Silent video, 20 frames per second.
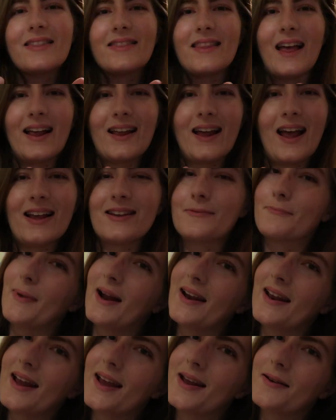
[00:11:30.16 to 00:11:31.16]
that has
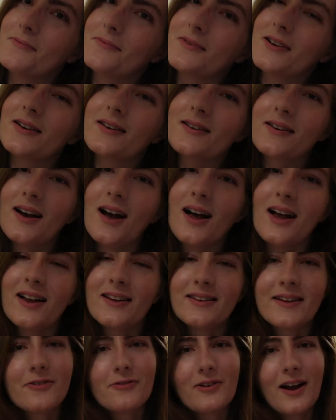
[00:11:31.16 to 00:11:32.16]
my name
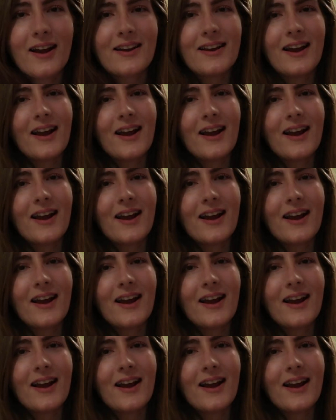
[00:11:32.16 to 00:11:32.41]
calling it right